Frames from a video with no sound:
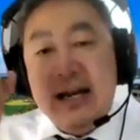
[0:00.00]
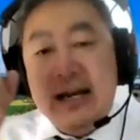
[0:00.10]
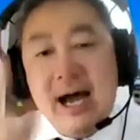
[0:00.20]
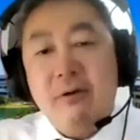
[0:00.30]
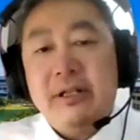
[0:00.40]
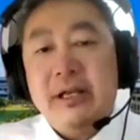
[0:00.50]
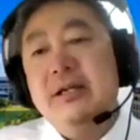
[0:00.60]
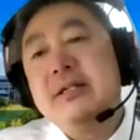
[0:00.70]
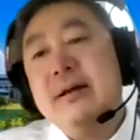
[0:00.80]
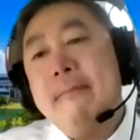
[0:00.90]

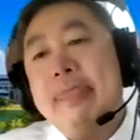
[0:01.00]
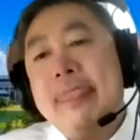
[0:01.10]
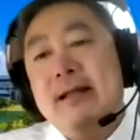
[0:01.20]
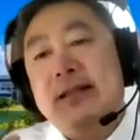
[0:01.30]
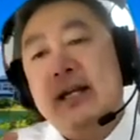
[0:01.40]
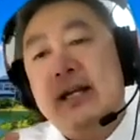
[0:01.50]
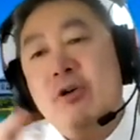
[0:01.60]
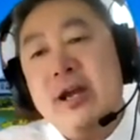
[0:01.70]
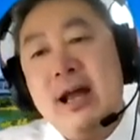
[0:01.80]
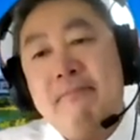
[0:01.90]
Nowadays, they are
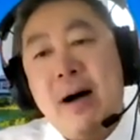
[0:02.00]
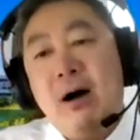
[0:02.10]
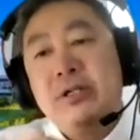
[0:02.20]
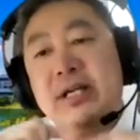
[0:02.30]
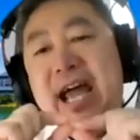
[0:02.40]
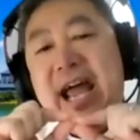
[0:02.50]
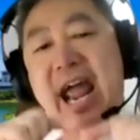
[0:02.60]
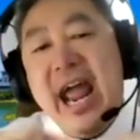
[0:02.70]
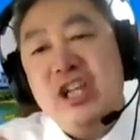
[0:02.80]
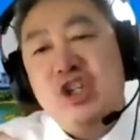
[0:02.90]
talking about
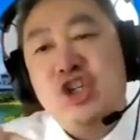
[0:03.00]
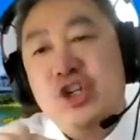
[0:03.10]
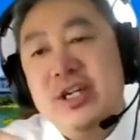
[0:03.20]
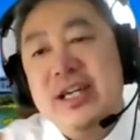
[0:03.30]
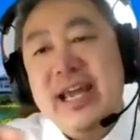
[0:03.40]
edge